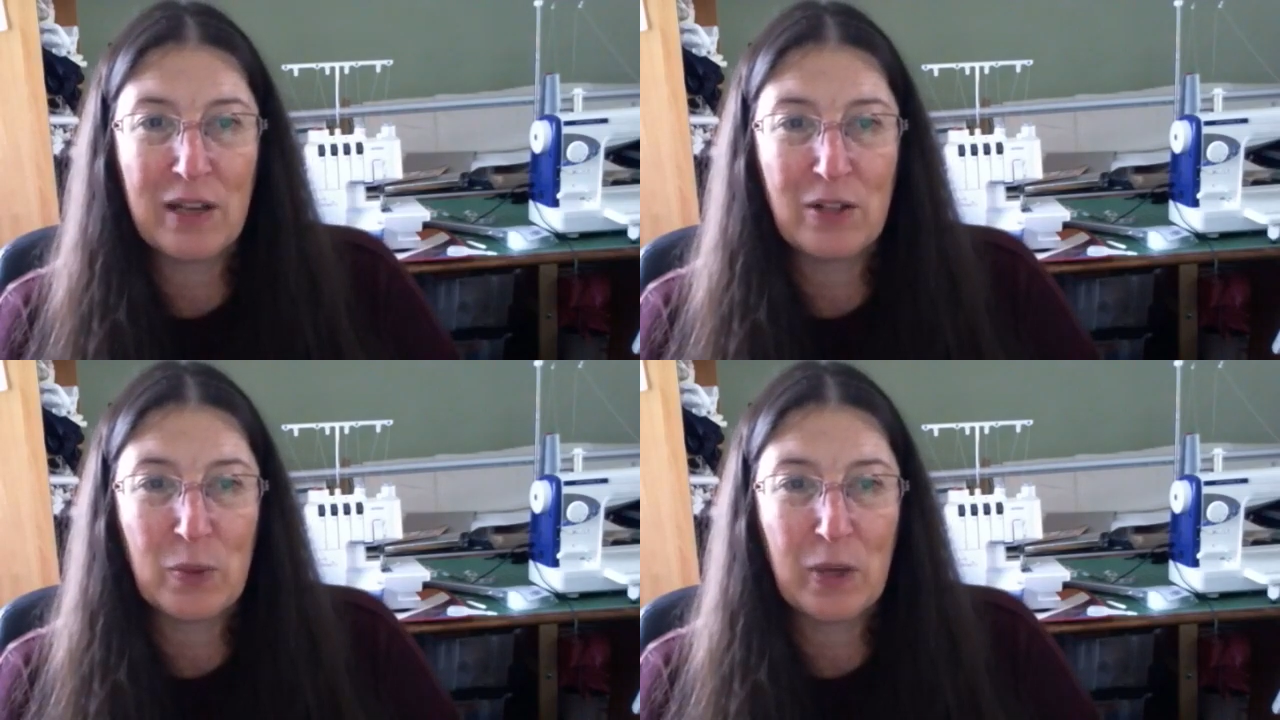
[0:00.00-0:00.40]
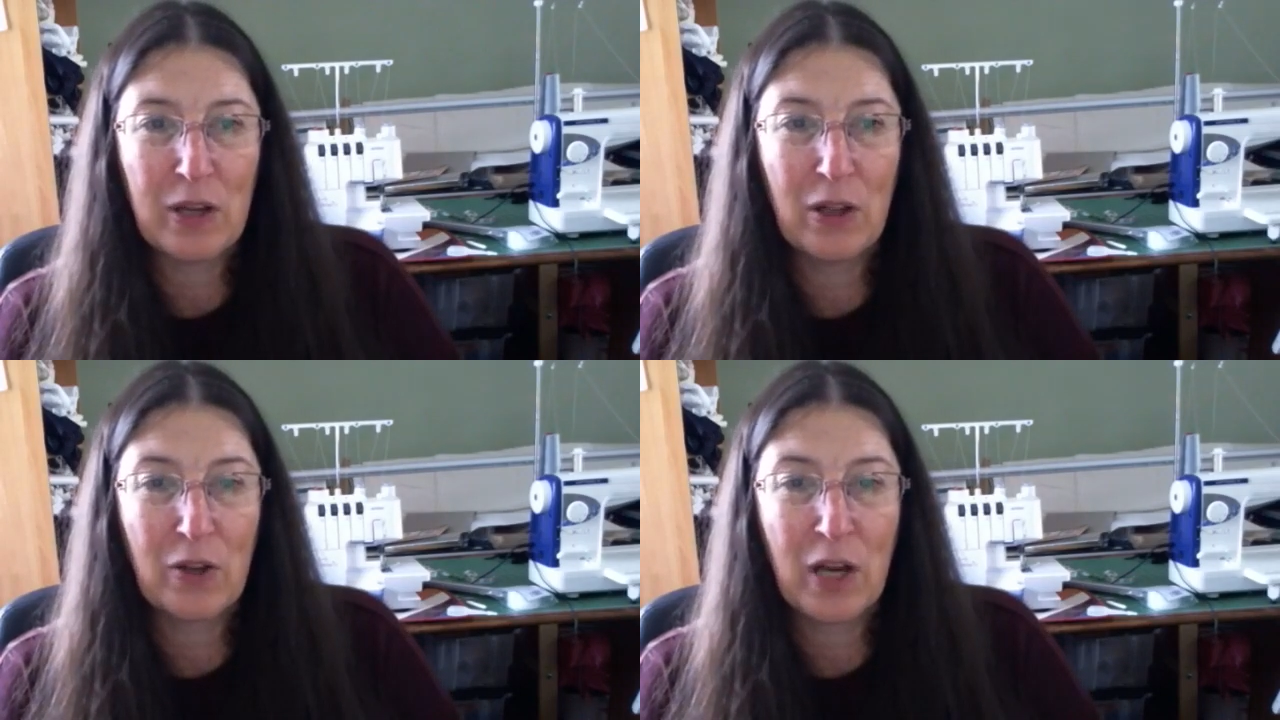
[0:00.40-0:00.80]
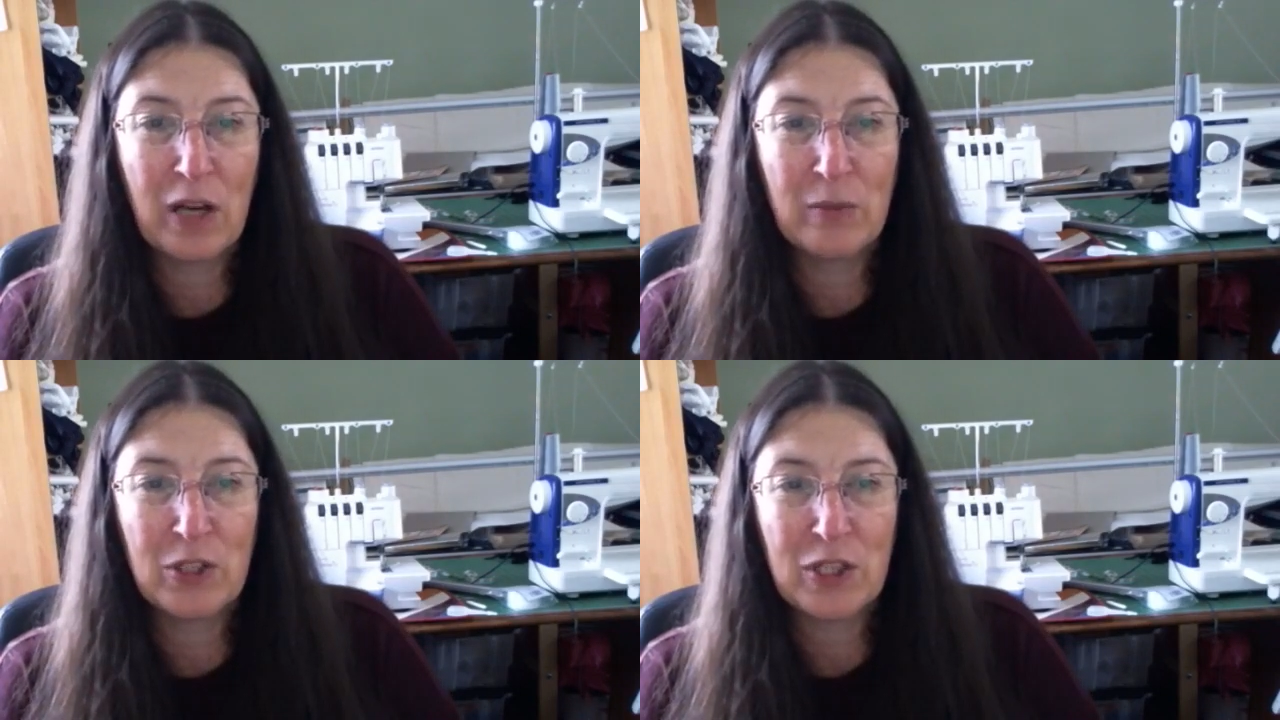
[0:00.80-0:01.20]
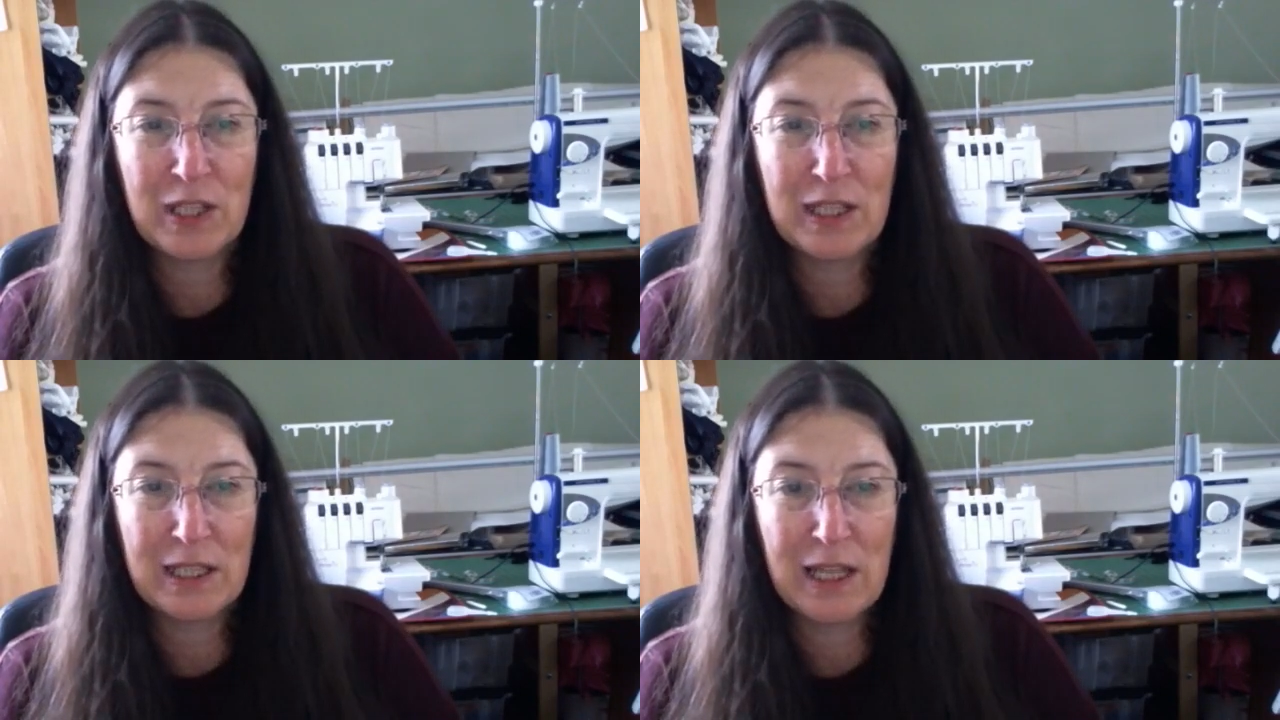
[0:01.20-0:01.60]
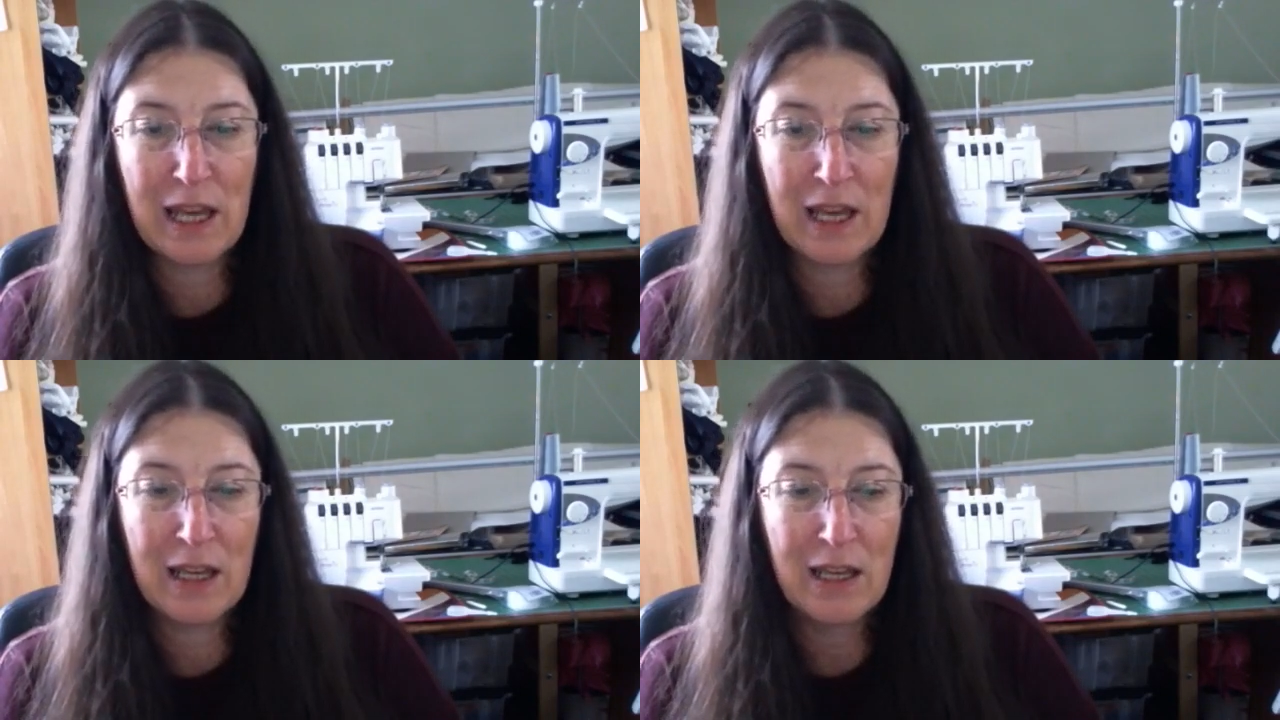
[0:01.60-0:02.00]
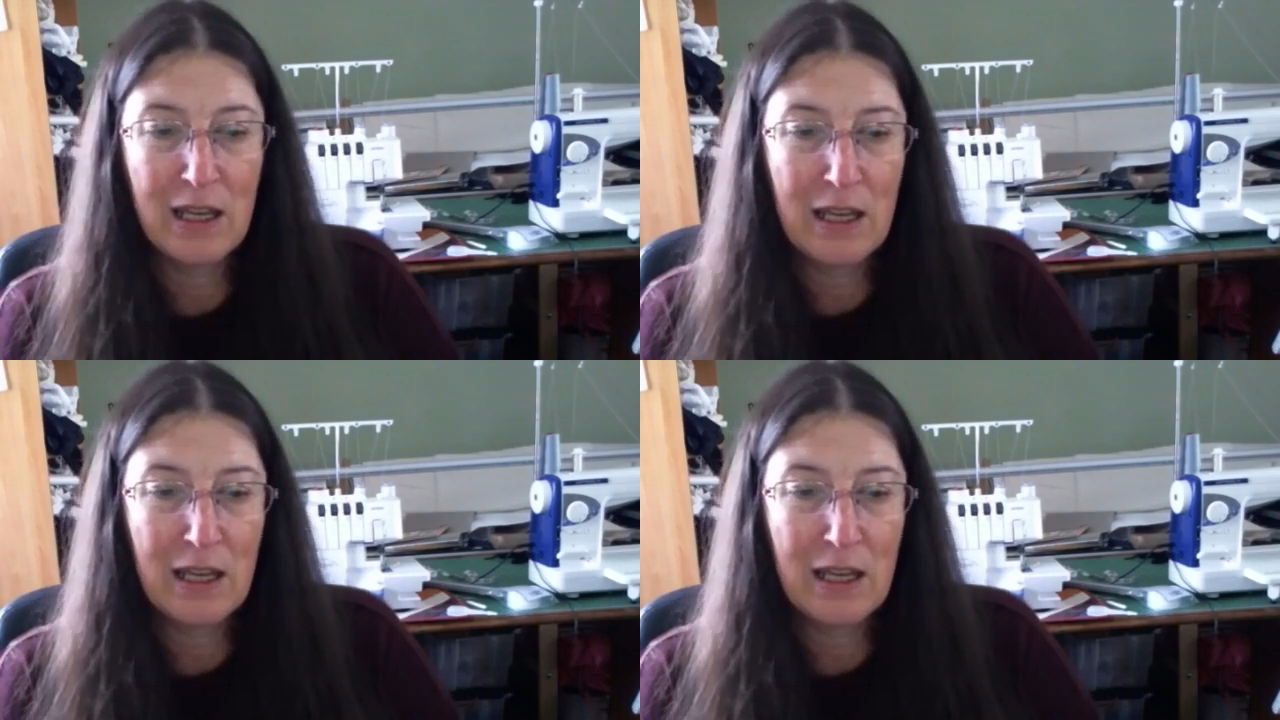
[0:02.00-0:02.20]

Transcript: there as well, long arm machine in there,